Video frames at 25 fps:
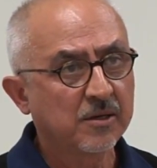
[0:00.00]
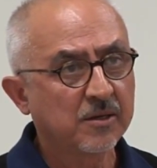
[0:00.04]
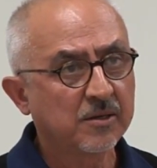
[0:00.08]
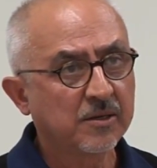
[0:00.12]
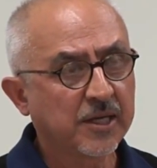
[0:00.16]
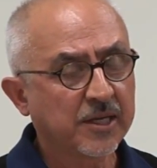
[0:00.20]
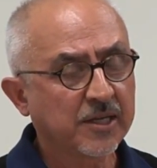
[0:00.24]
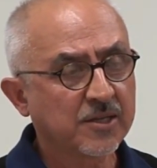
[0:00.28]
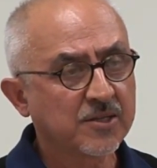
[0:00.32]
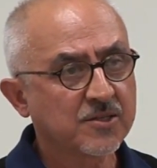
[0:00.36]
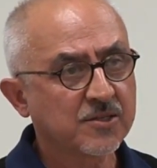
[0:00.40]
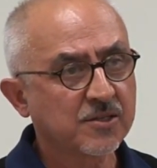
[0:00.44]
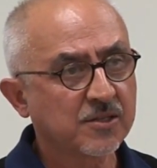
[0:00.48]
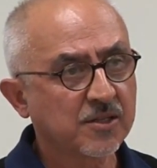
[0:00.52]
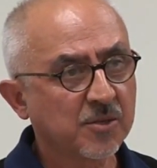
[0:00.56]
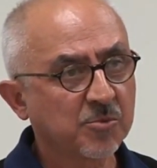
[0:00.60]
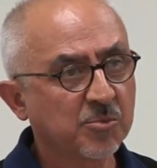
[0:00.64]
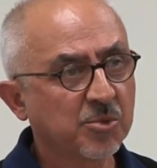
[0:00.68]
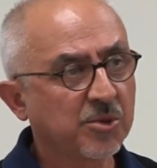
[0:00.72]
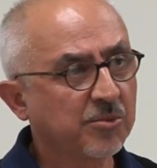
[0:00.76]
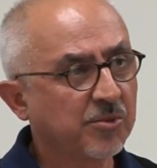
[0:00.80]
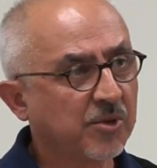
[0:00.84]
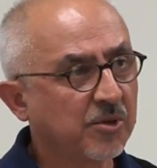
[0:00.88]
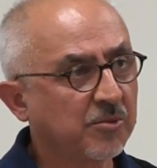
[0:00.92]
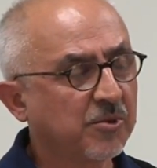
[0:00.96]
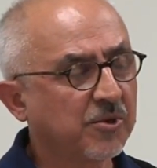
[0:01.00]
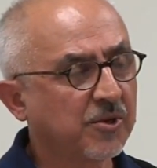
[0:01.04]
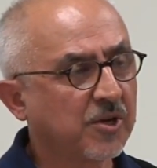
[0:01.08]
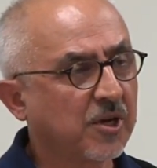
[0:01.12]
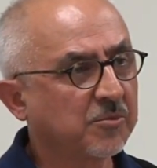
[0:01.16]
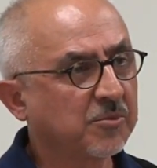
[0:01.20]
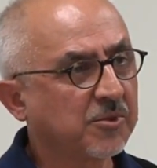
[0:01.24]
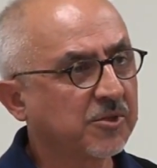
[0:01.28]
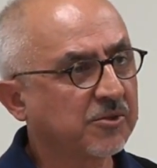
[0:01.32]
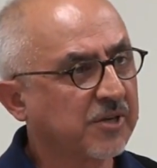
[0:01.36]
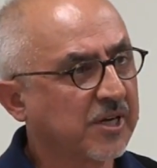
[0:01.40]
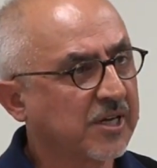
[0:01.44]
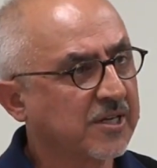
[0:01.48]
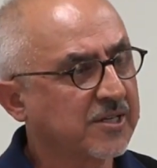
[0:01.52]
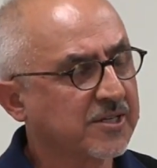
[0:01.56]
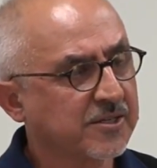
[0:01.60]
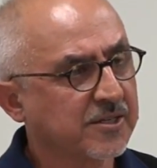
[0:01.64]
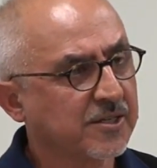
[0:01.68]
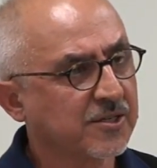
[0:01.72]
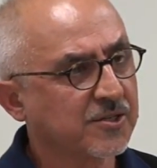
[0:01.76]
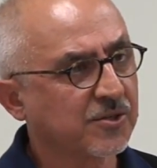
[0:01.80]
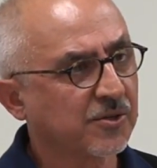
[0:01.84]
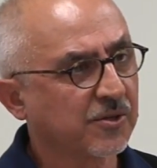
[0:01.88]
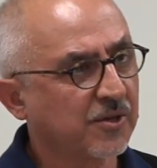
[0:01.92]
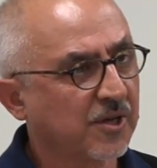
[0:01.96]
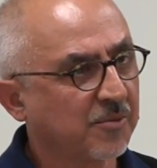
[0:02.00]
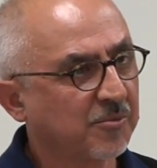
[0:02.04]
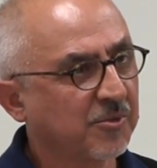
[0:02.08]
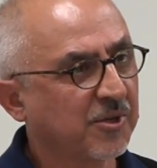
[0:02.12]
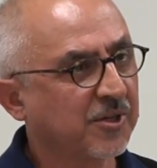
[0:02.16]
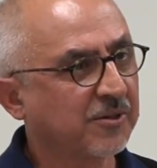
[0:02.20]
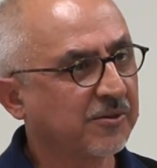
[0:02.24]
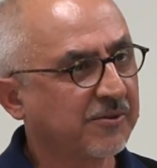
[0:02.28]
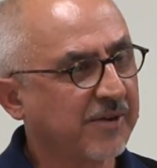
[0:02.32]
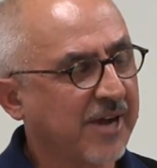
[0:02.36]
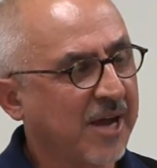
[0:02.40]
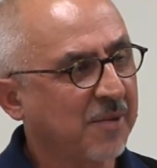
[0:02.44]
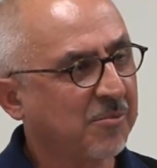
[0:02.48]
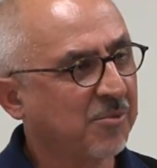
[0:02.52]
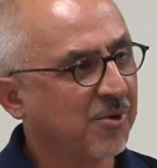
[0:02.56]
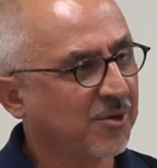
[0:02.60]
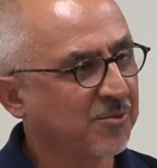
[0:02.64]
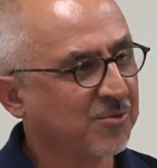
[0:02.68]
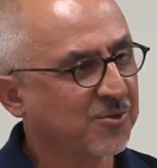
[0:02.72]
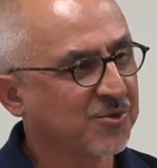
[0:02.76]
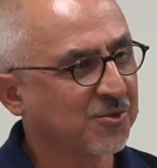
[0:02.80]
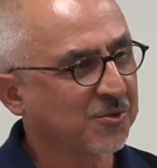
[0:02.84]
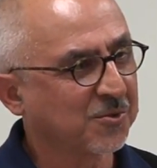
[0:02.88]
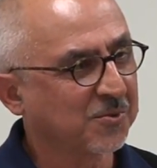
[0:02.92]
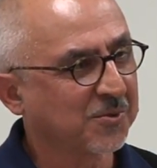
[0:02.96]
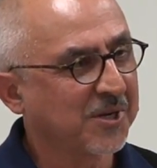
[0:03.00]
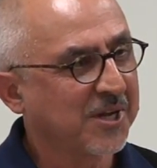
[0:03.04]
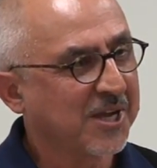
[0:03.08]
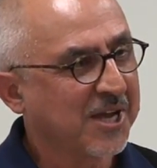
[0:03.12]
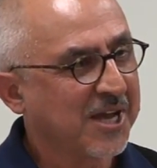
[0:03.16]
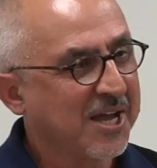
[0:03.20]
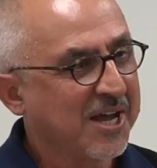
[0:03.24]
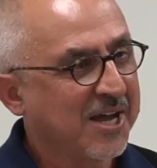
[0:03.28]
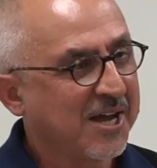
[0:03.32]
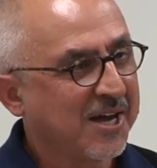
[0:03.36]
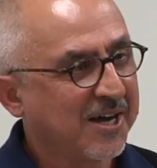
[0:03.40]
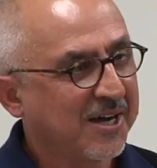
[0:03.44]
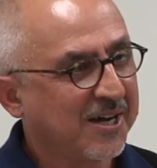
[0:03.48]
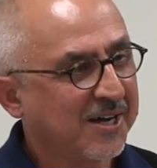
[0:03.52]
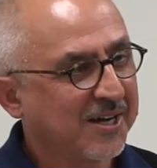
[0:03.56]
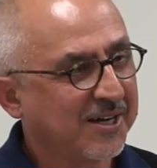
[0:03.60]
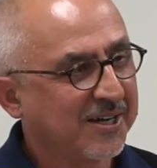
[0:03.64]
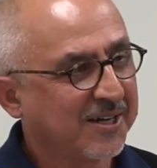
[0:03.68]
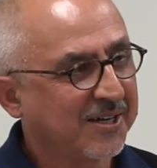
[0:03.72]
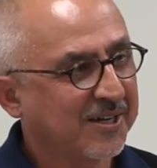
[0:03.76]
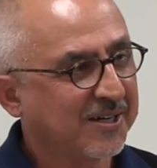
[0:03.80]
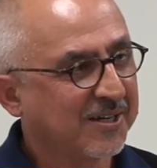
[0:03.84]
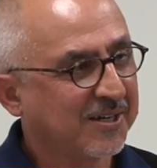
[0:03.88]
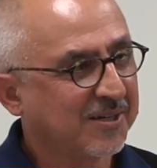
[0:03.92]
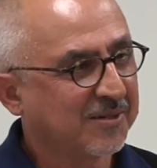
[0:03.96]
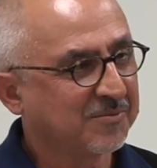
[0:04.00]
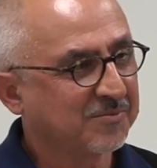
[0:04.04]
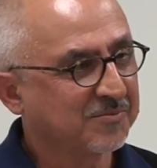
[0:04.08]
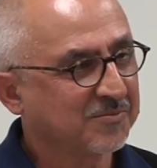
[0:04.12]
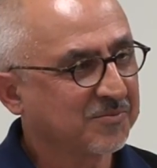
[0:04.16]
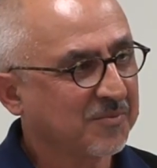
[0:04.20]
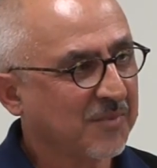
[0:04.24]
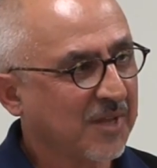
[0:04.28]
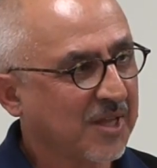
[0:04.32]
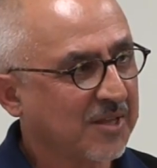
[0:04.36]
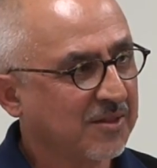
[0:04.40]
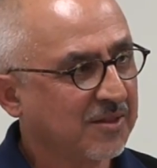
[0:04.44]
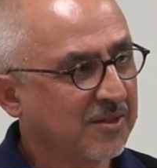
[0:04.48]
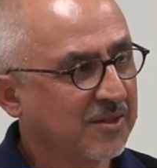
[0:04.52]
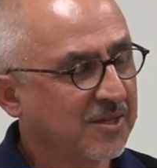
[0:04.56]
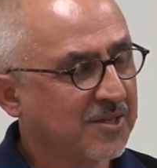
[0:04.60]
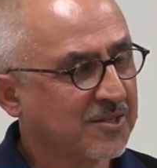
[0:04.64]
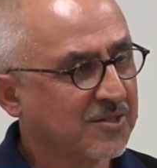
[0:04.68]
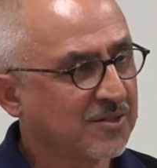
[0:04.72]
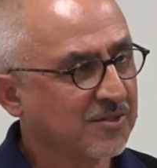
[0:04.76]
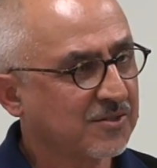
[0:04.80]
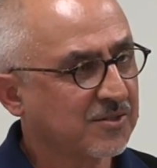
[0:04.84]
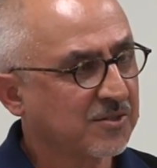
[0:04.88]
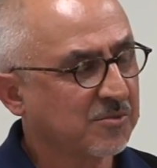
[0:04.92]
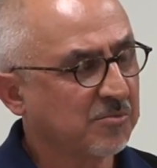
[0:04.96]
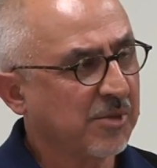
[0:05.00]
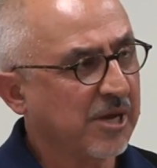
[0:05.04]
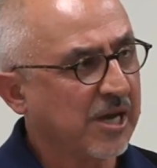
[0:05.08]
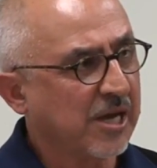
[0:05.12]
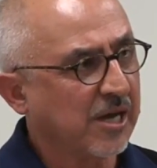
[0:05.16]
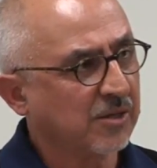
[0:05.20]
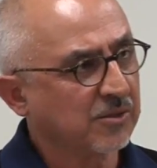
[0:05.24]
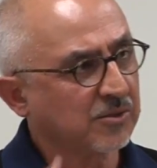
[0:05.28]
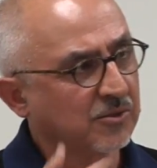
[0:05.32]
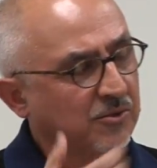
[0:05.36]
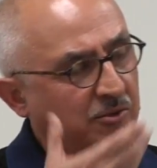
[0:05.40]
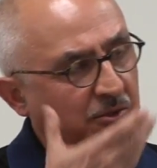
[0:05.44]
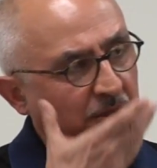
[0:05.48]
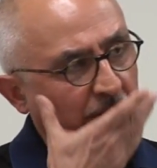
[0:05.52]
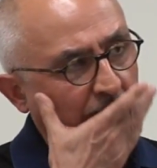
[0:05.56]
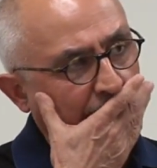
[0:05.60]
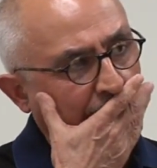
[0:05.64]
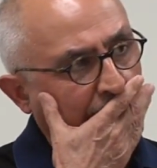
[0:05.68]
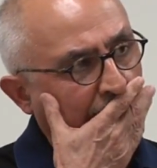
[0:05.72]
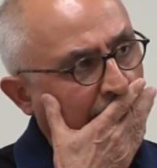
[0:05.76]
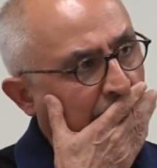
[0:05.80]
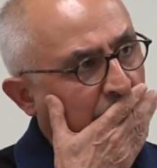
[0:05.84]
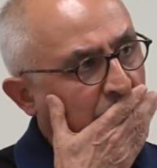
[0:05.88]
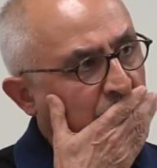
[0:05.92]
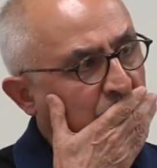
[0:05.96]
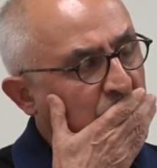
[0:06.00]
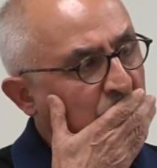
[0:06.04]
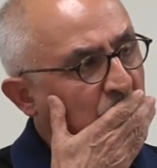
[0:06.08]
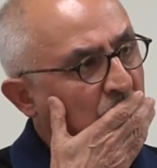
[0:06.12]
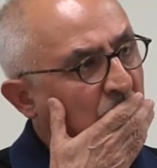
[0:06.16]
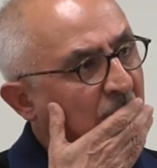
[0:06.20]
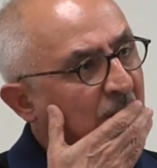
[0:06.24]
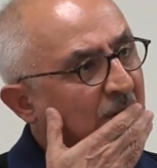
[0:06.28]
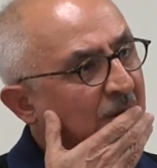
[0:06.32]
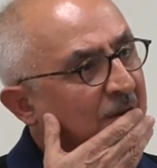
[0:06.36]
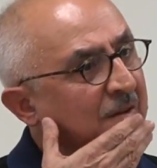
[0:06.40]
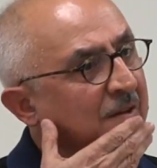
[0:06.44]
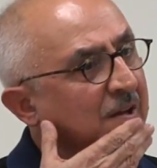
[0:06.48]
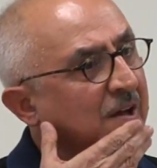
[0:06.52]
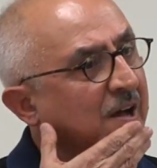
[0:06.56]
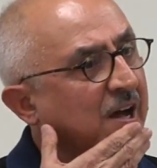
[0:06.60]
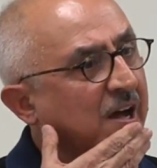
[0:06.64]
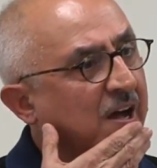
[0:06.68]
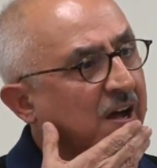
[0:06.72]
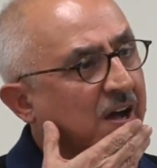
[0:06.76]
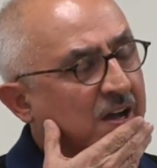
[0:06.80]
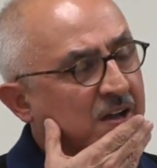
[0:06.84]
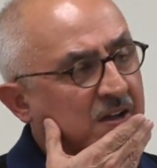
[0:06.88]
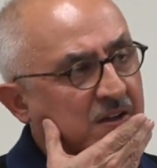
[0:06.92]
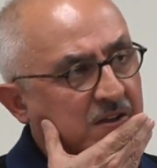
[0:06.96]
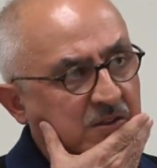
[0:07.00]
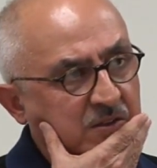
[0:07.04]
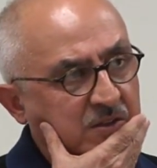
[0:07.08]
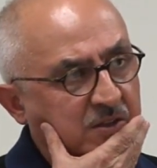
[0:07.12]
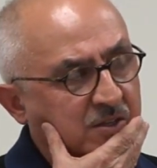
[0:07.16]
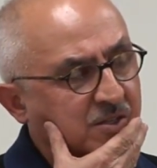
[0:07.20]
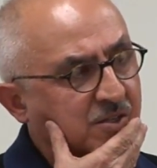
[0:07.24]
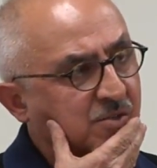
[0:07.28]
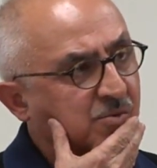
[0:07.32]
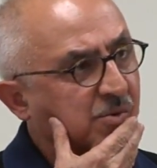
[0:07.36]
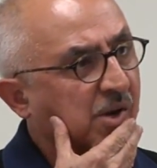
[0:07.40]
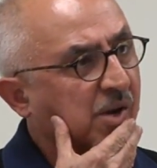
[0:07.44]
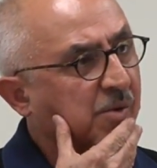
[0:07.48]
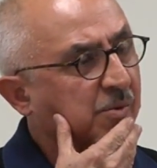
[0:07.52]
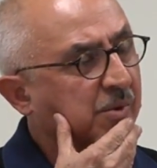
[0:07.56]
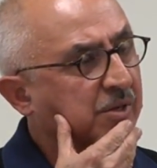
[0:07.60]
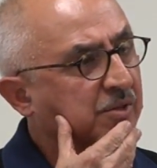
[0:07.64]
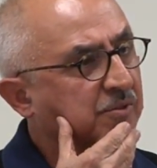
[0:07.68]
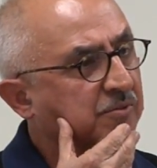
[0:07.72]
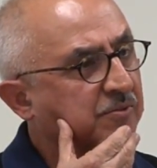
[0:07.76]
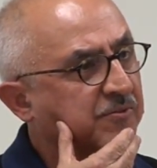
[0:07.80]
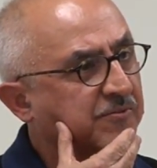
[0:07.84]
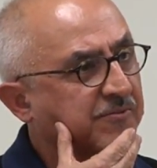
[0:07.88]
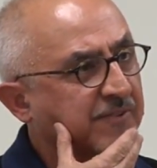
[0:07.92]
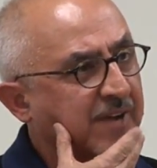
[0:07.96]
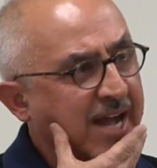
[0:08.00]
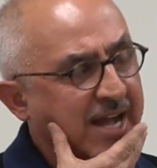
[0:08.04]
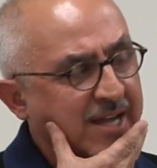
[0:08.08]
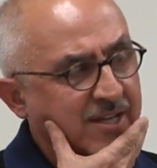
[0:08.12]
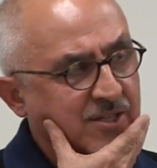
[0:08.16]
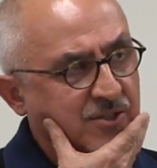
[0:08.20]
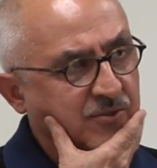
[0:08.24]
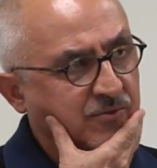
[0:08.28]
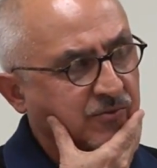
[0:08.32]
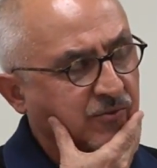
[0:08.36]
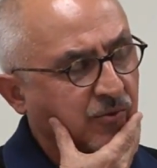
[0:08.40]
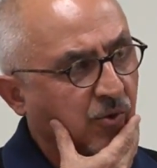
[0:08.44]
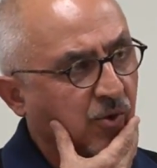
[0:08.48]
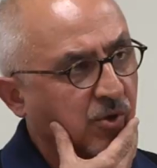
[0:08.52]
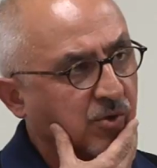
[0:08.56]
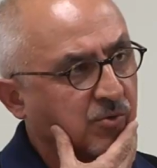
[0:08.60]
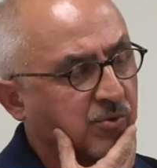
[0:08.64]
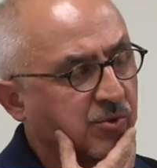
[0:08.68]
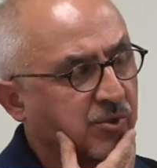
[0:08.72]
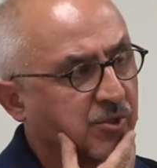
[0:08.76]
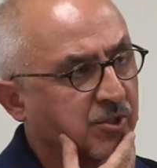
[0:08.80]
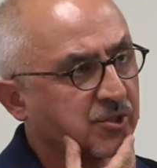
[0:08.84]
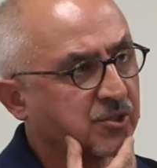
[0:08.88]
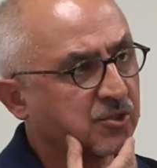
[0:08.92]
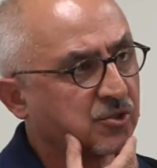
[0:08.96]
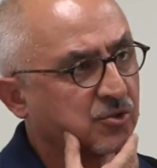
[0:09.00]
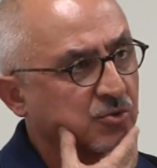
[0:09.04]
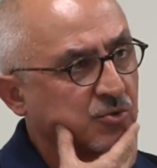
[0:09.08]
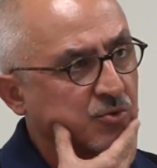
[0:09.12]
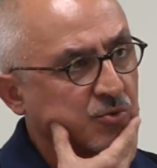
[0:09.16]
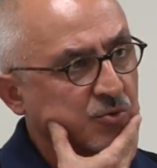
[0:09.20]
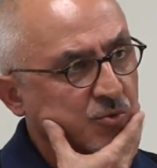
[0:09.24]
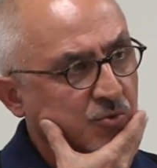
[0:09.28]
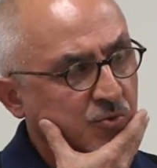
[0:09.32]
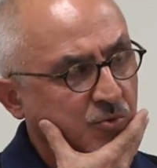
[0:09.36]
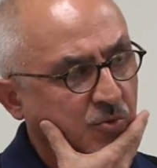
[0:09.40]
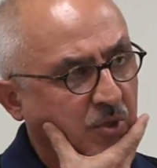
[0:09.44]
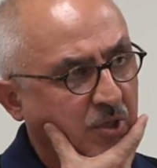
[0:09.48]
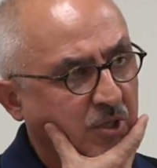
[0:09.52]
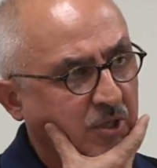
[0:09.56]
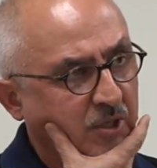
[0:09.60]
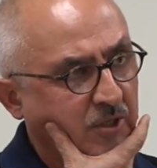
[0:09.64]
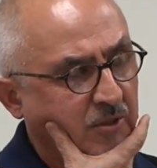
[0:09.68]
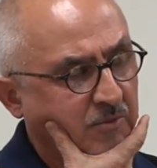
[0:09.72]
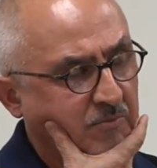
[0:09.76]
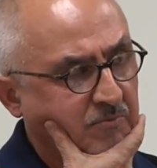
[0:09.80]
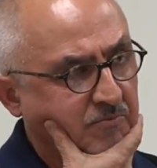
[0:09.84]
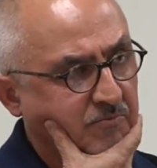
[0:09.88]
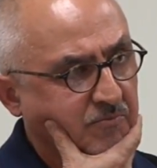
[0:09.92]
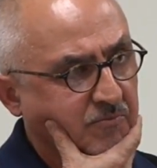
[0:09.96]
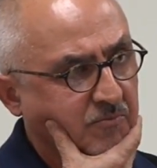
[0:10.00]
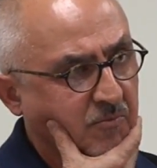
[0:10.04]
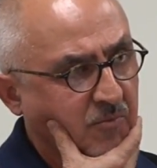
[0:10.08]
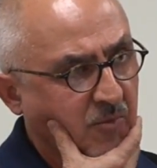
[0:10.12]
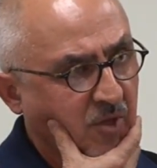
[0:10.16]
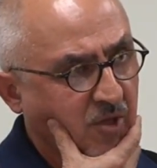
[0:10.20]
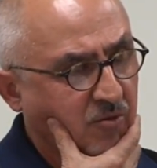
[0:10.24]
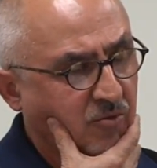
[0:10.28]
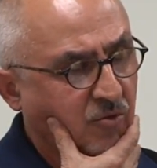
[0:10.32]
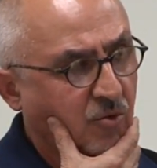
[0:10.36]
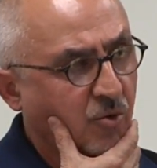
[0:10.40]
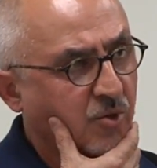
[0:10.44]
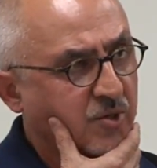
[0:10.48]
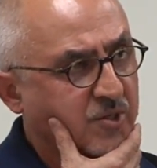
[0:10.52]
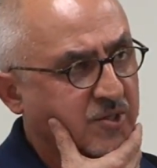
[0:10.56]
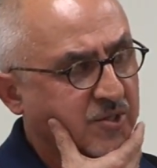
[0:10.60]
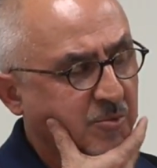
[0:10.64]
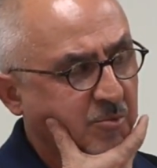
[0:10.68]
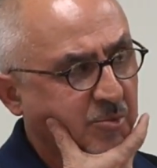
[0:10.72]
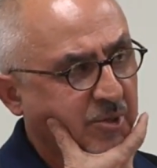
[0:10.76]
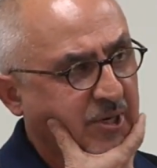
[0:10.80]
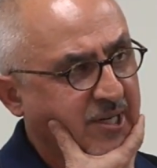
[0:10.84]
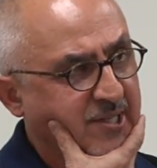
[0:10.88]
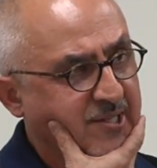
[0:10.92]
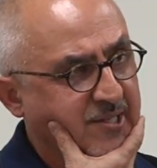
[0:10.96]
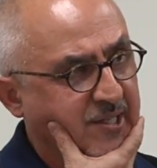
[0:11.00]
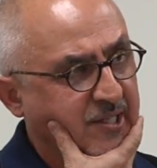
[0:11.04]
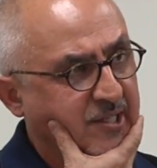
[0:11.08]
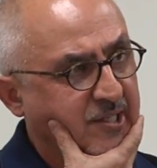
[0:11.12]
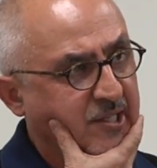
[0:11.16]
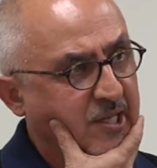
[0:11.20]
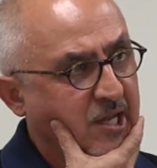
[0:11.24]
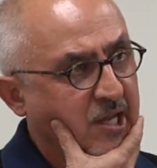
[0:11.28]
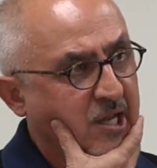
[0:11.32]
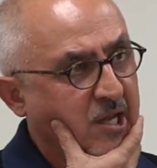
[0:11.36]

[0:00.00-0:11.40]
I can see that people are becoming restless. Okay, I'm going to wrap up soon. Uh, this is about. Um, I, this is where I want to fast forward to uh, towards the present.